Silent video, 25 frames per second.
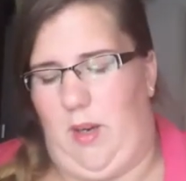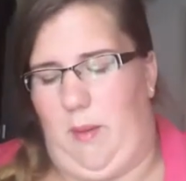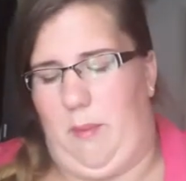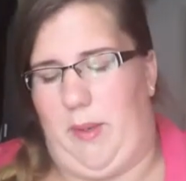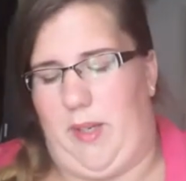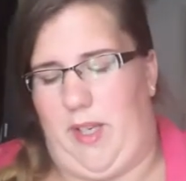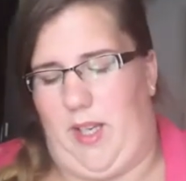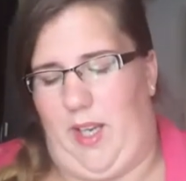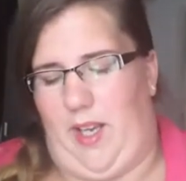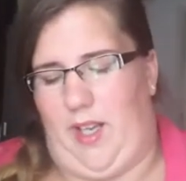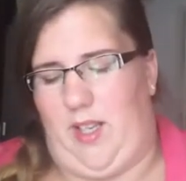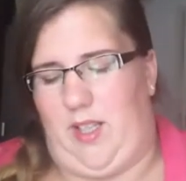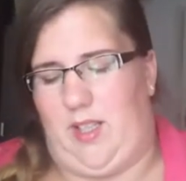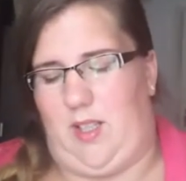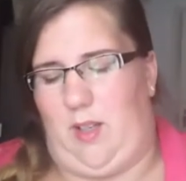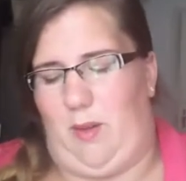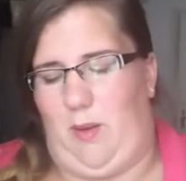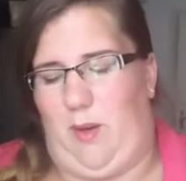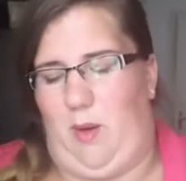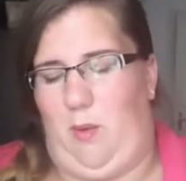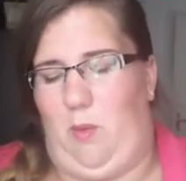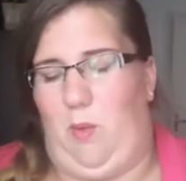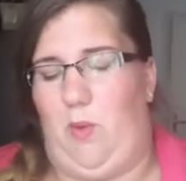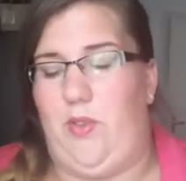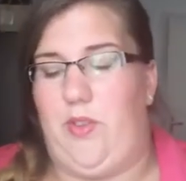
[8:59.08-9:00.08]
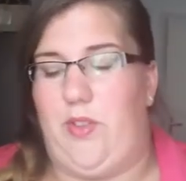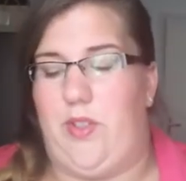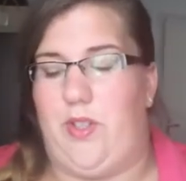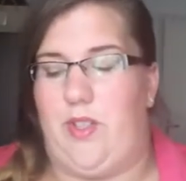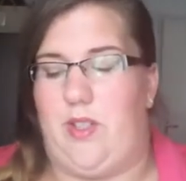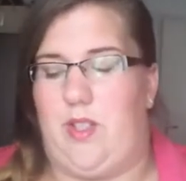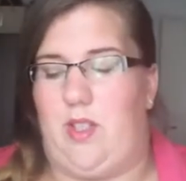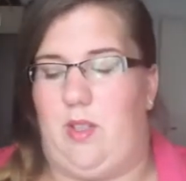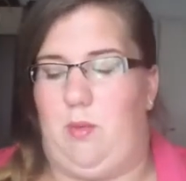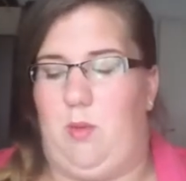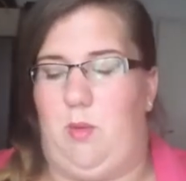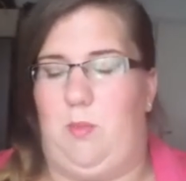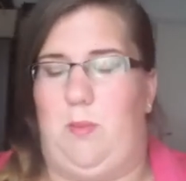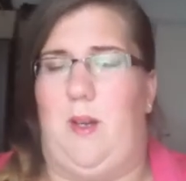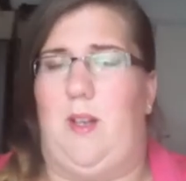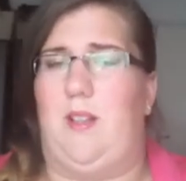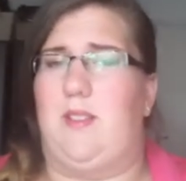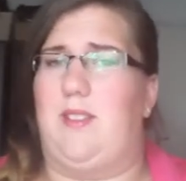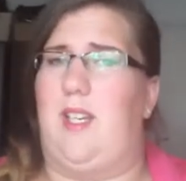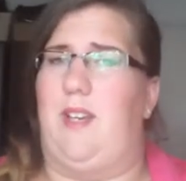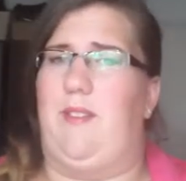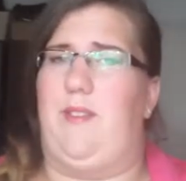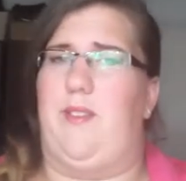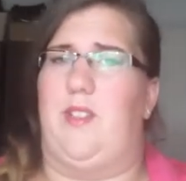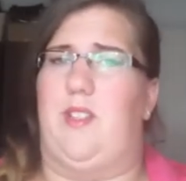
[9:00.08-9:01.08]
But yeah, so I walked
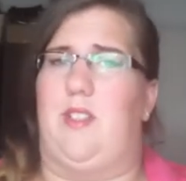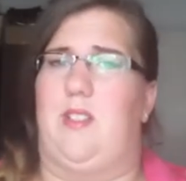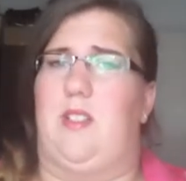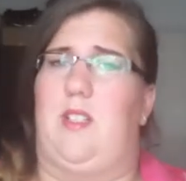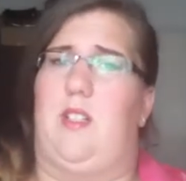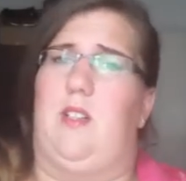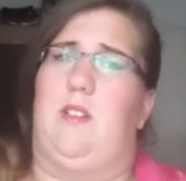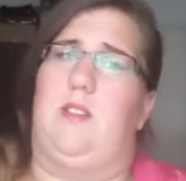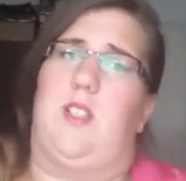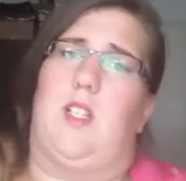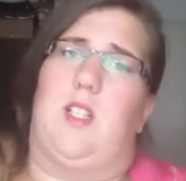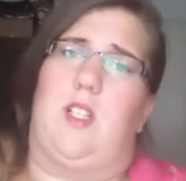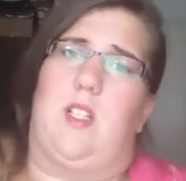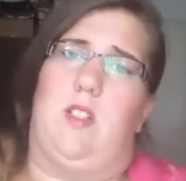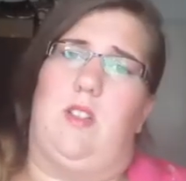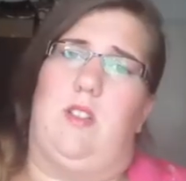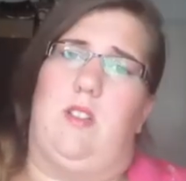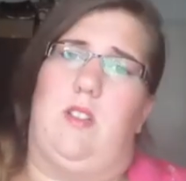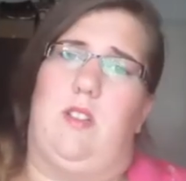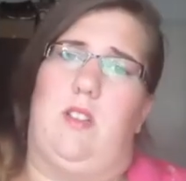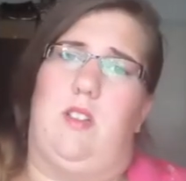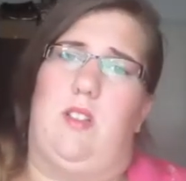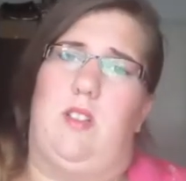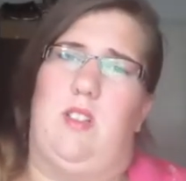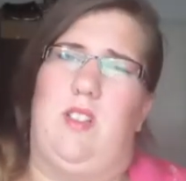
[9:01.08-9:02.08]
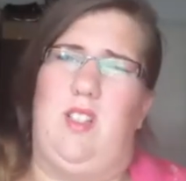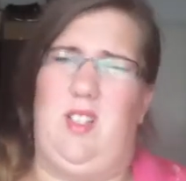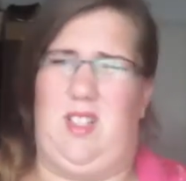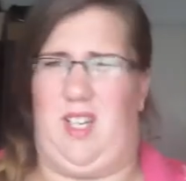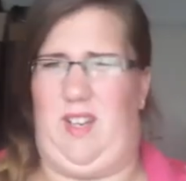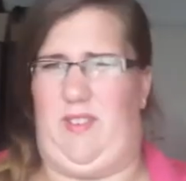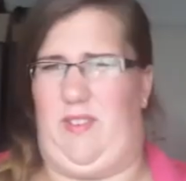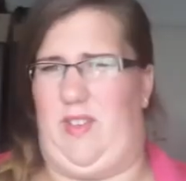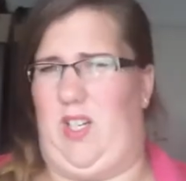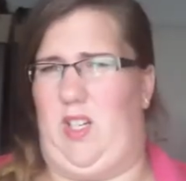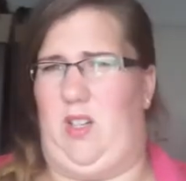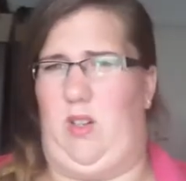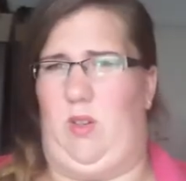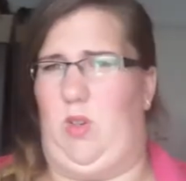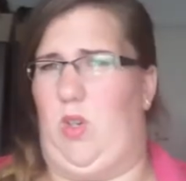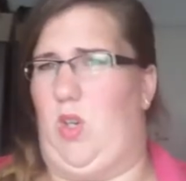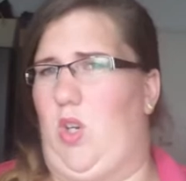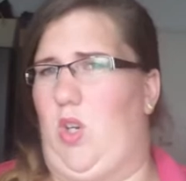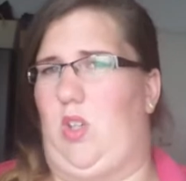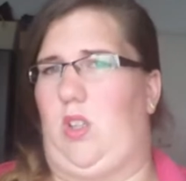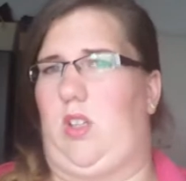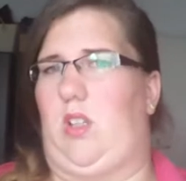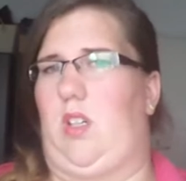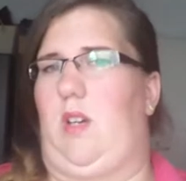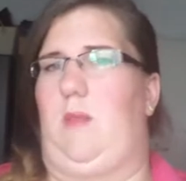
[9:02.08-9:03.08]
past Evans and I was like, oh, I'll just have a little
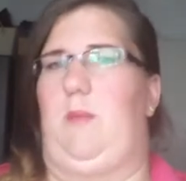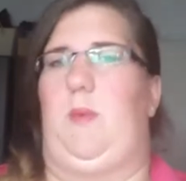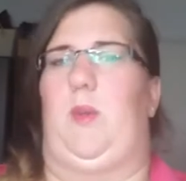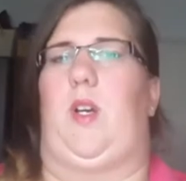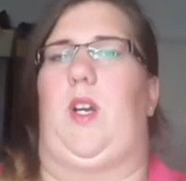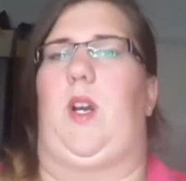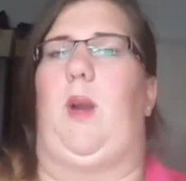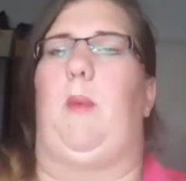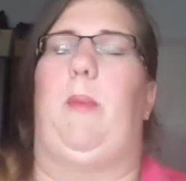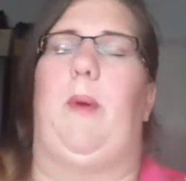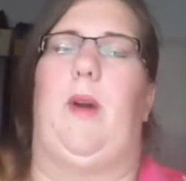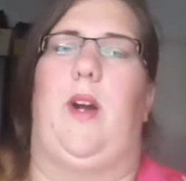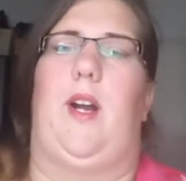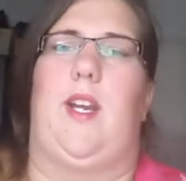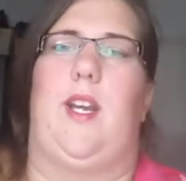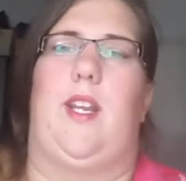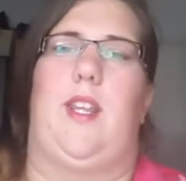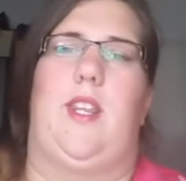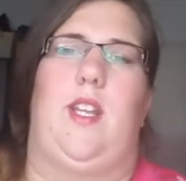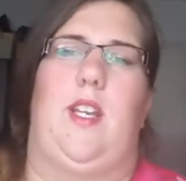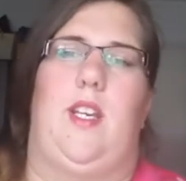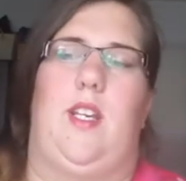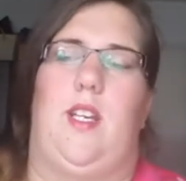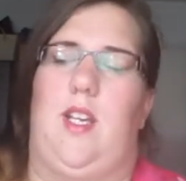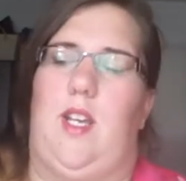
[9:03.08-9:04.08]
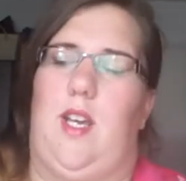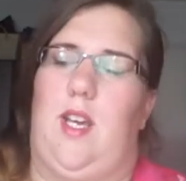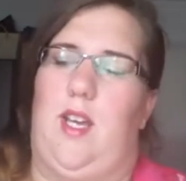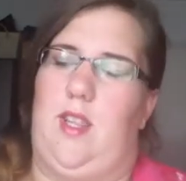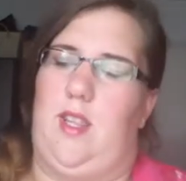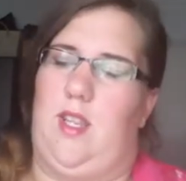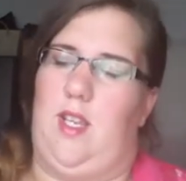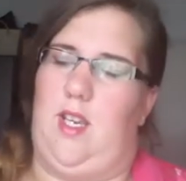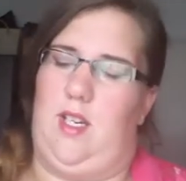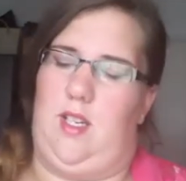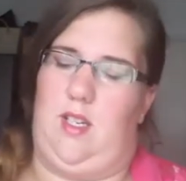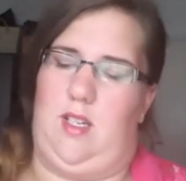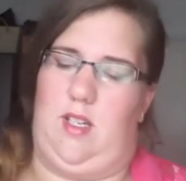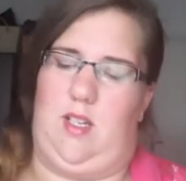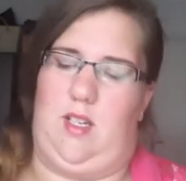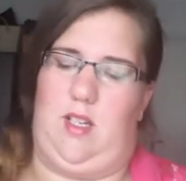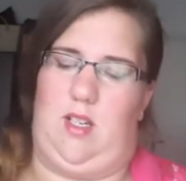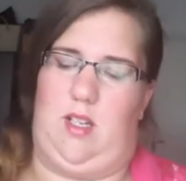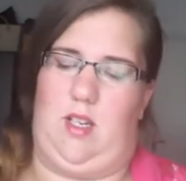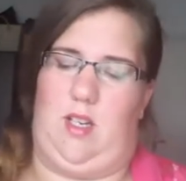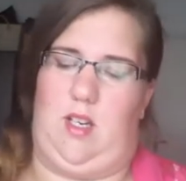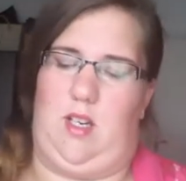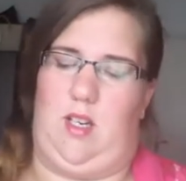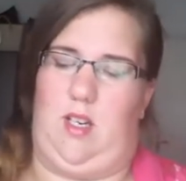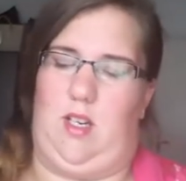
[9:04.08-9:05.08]
look. I'm not going to buy anything. And then
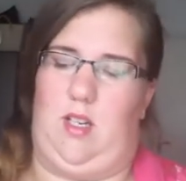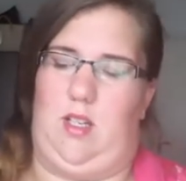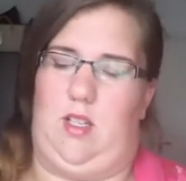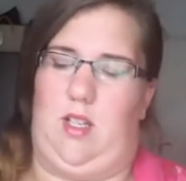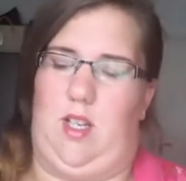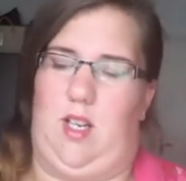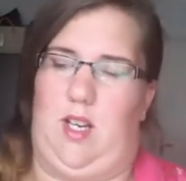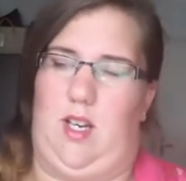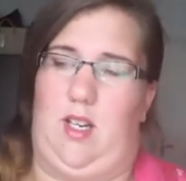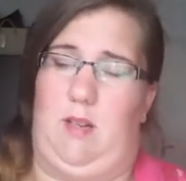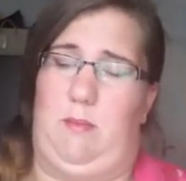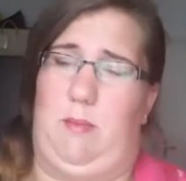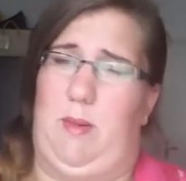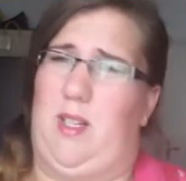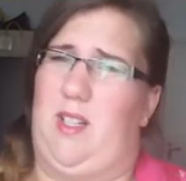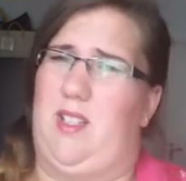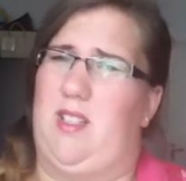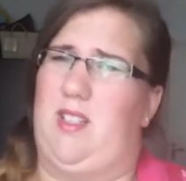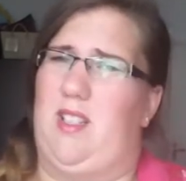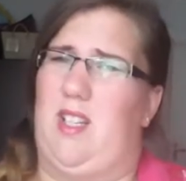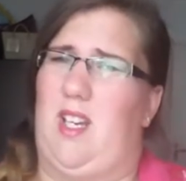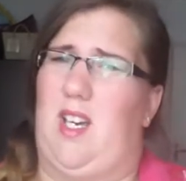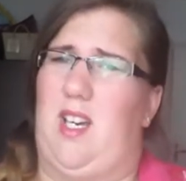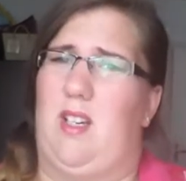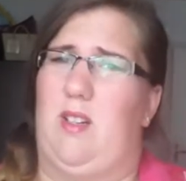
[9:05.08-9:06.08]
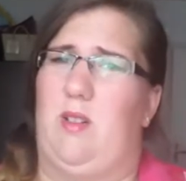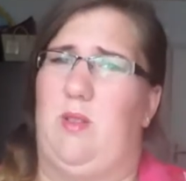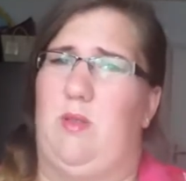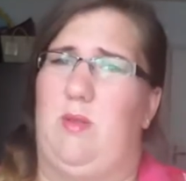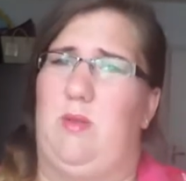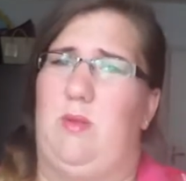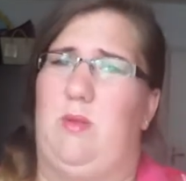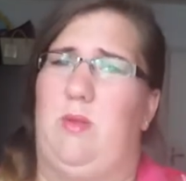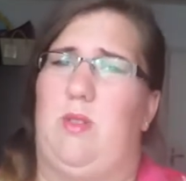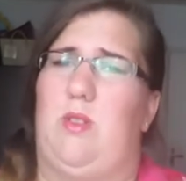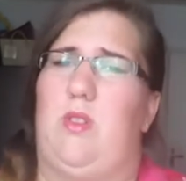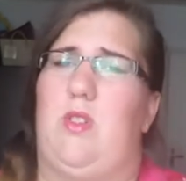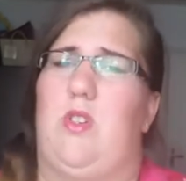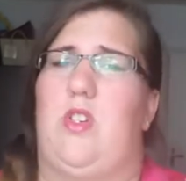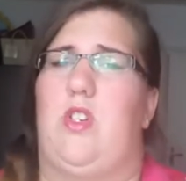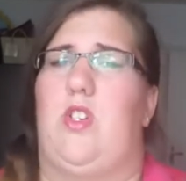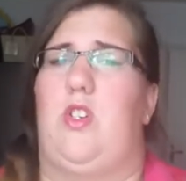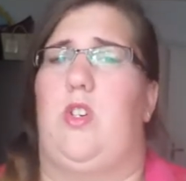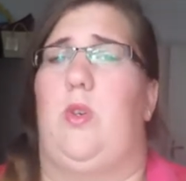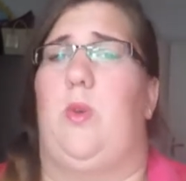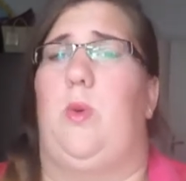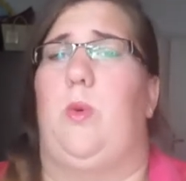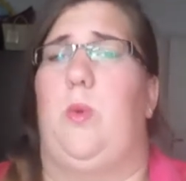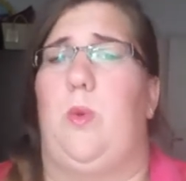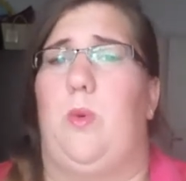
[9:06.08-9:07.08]
they had a big sale on
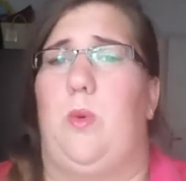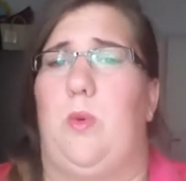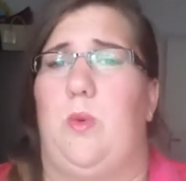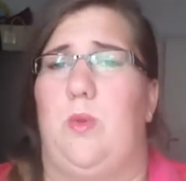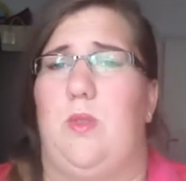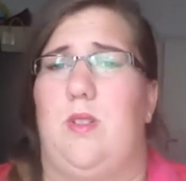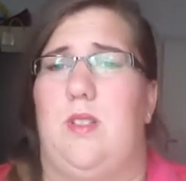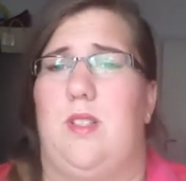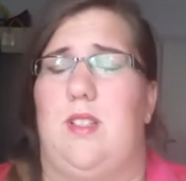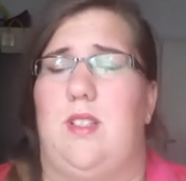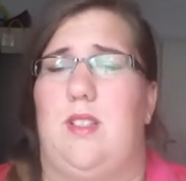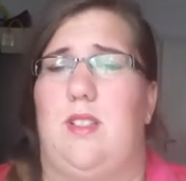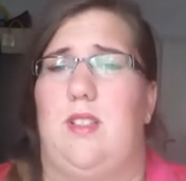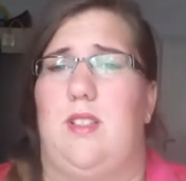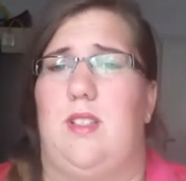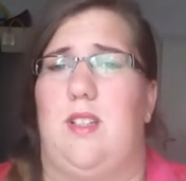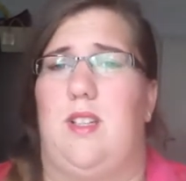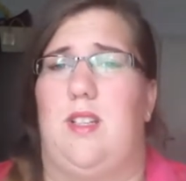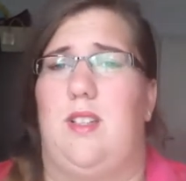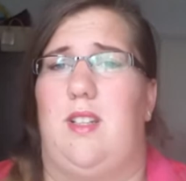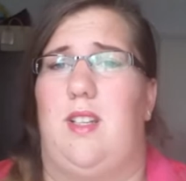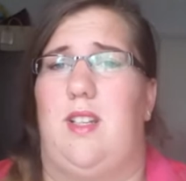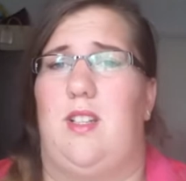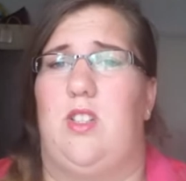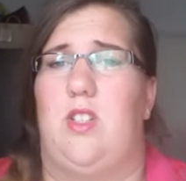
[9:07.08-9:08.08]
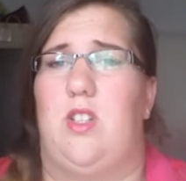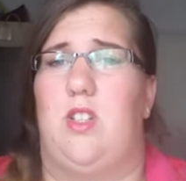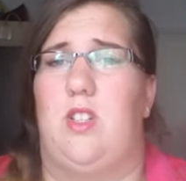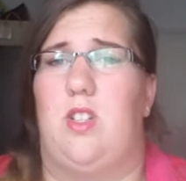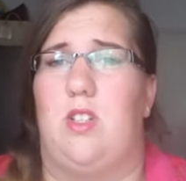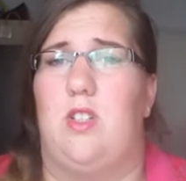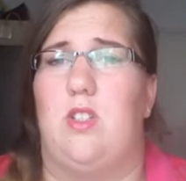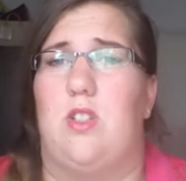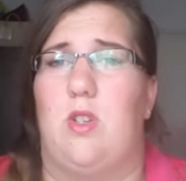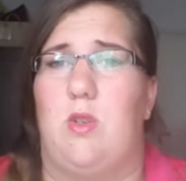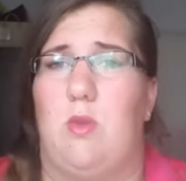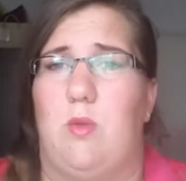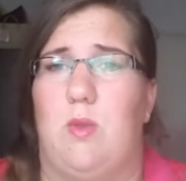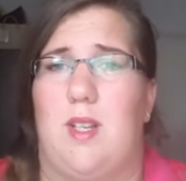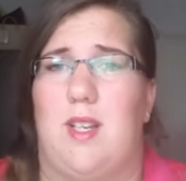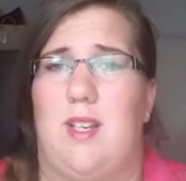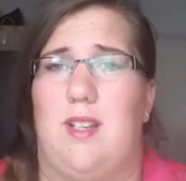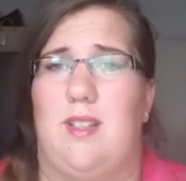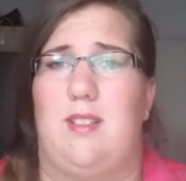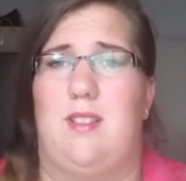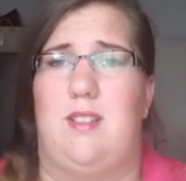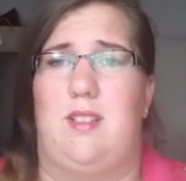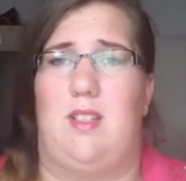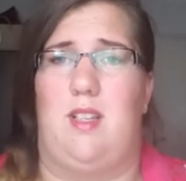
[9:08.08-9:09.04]
shoes, and they shouldn't do this.